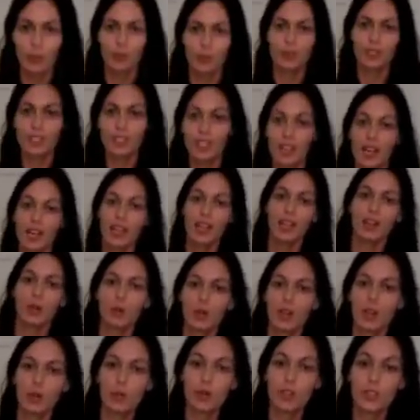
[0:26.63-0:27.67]
today
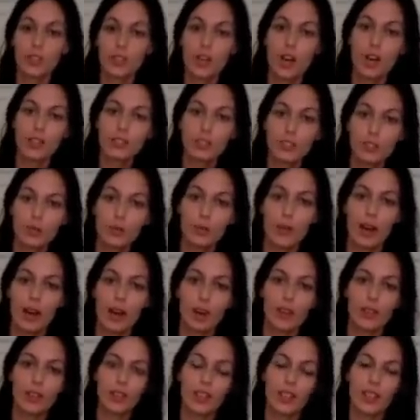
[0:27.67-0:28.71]
what I want to talk to you
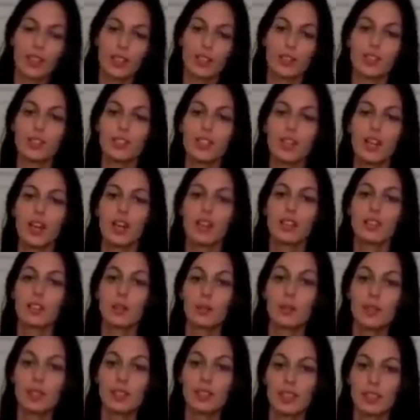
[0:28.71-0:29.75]
about is
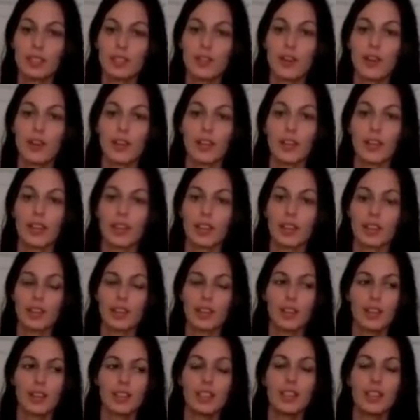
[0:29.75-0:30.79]
something that's very
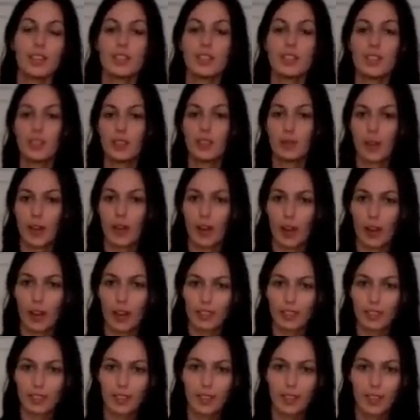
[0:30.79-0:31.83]
near and dear to my
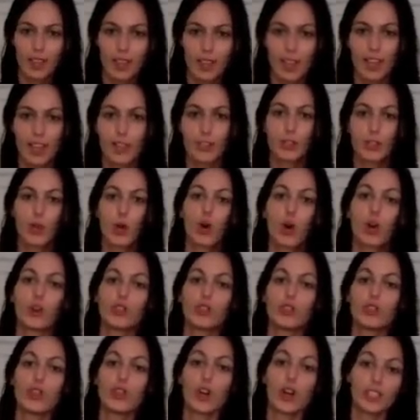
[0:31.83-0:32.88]
heart. It's called
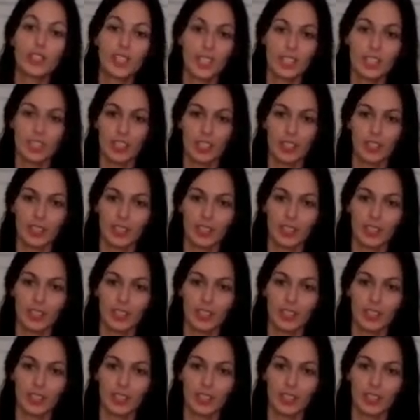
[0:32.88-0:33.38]
jaw tension.